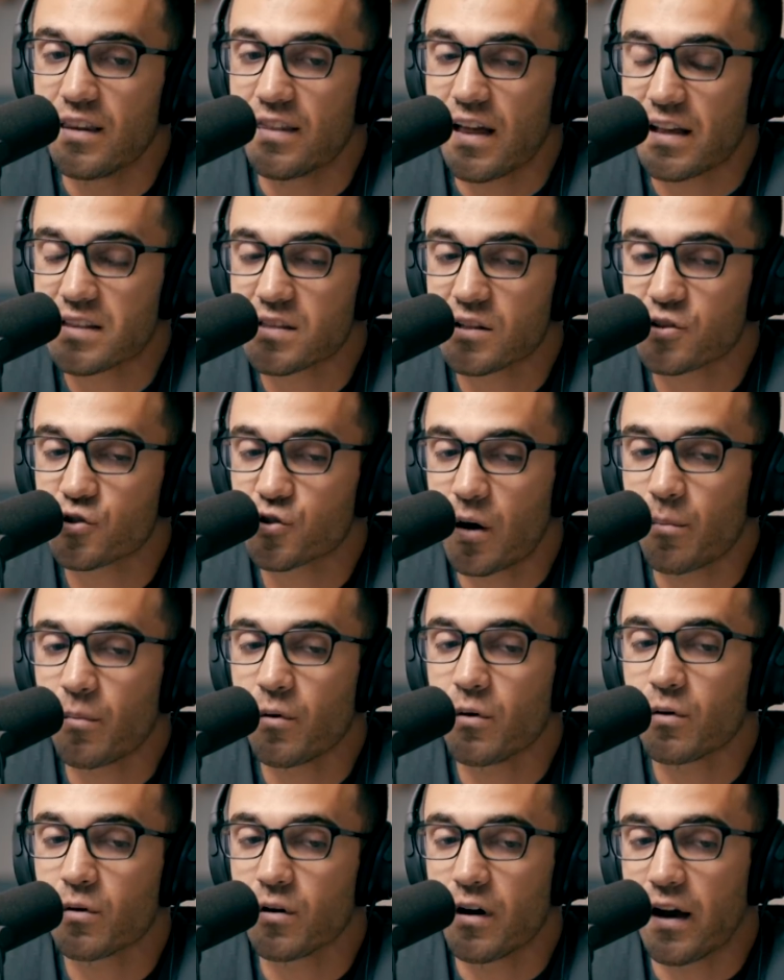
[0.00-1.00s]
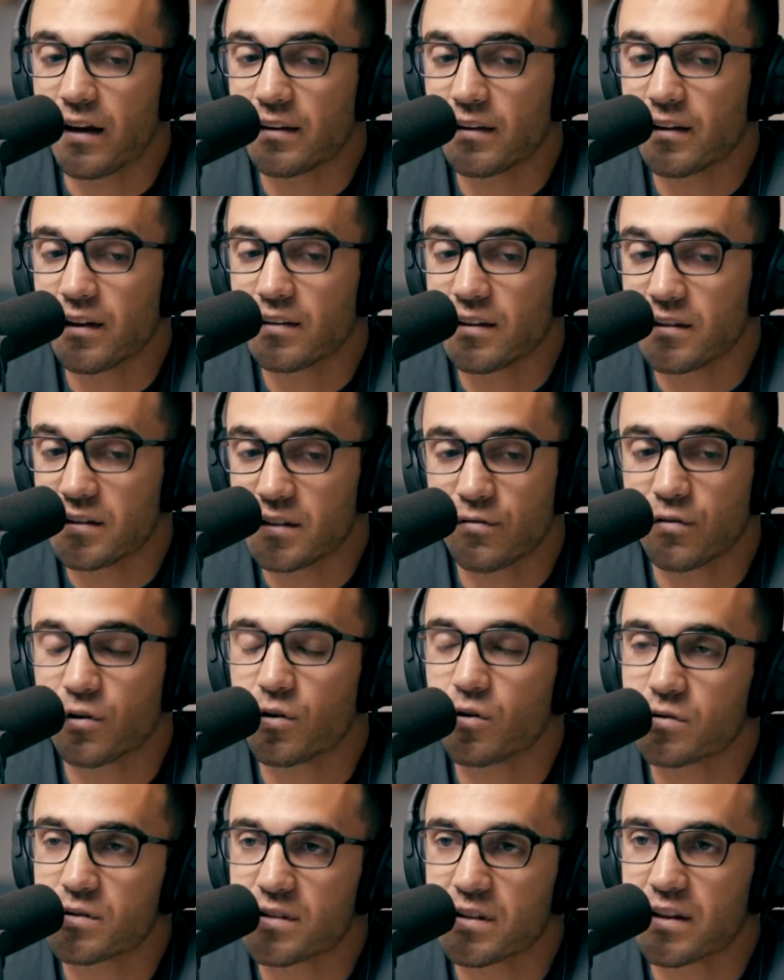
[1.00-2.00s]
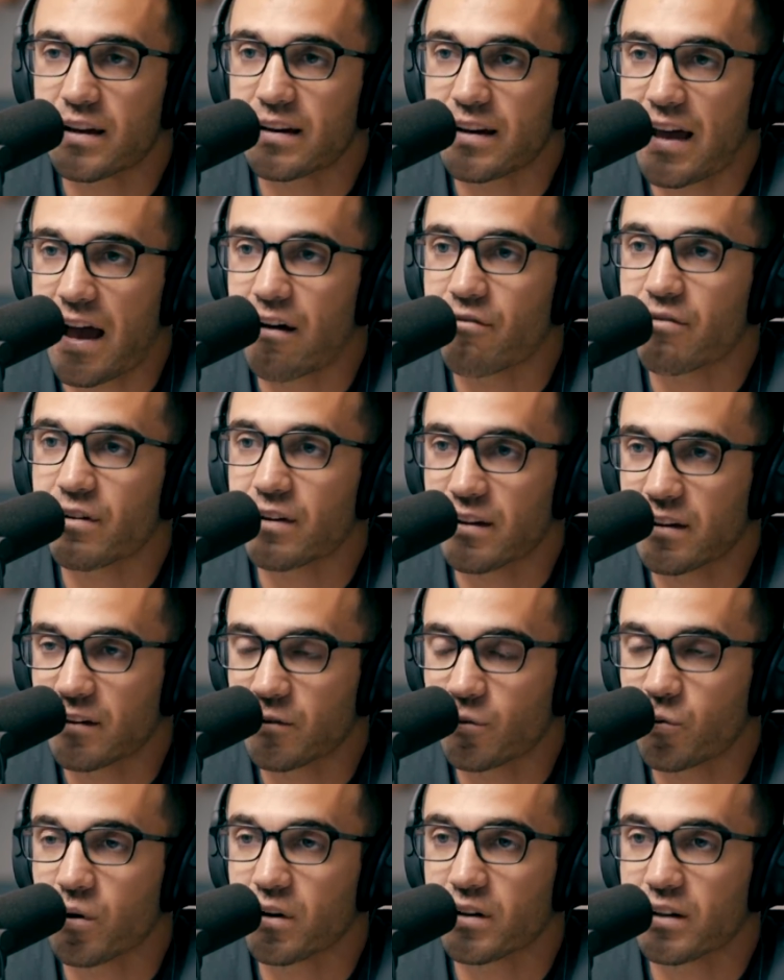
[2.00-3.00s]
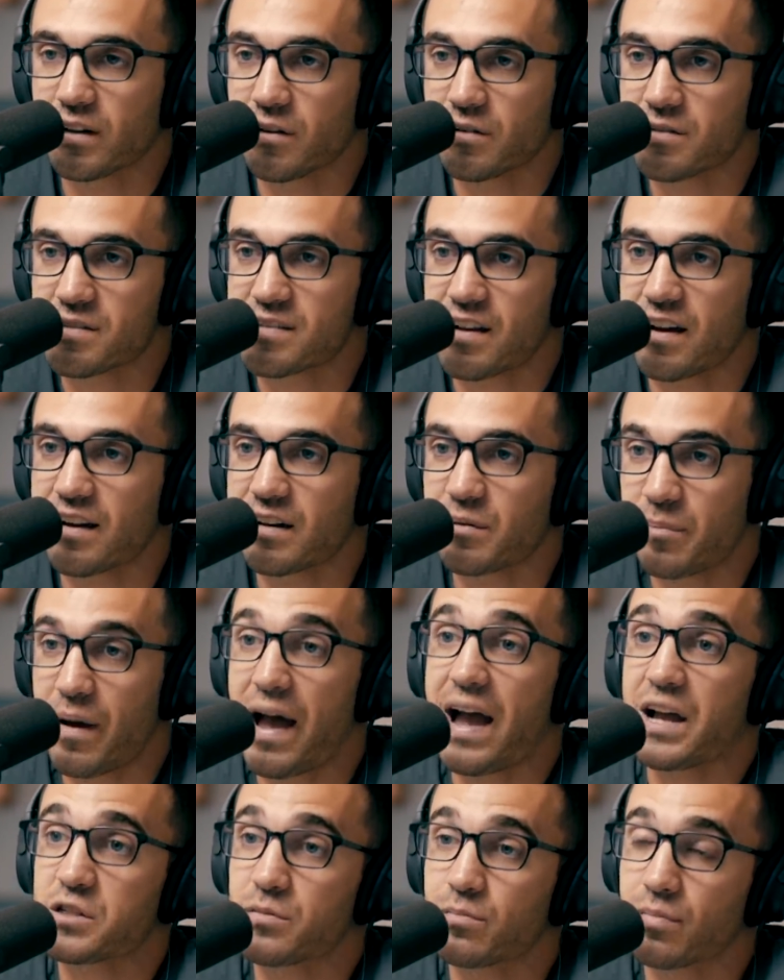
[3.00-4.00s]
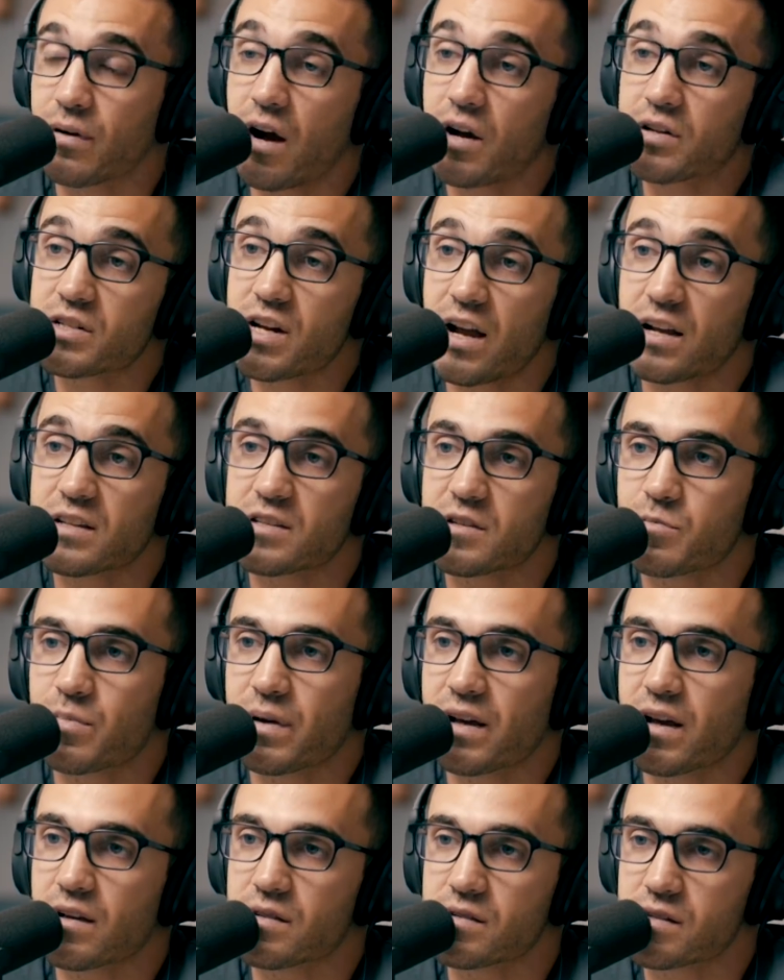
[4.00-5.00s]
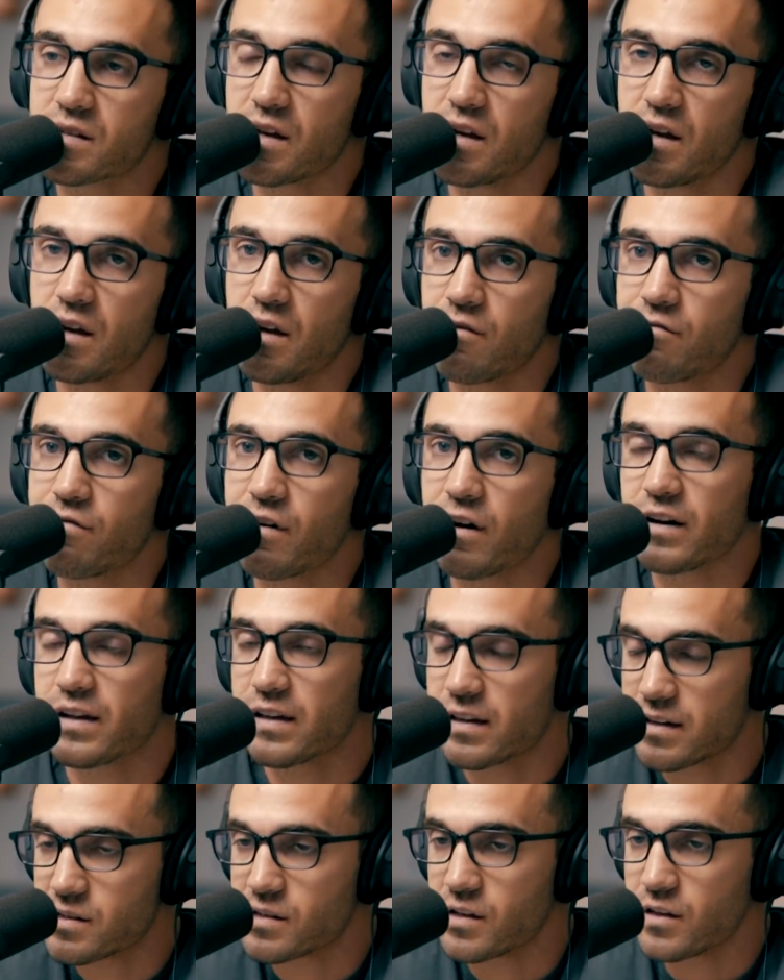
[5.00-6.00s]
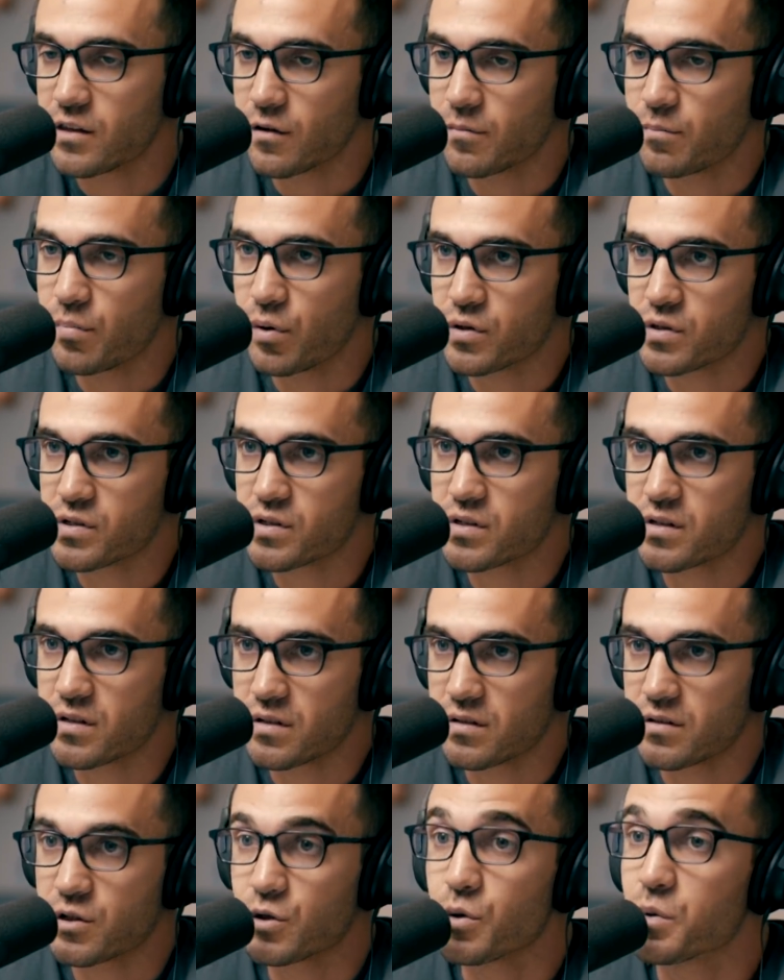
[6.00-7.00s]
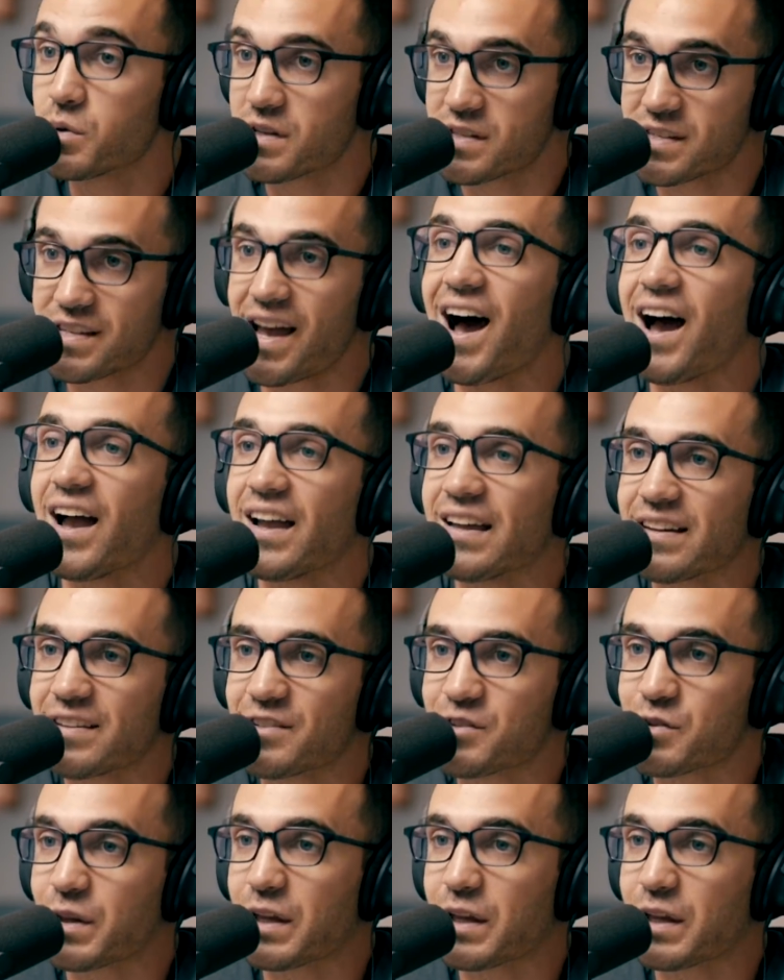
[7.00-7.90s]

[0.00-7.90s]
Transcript: that's the trouble and and the difficulty in having and working on side and passion projects is because very easily they're pushed to the side yeah.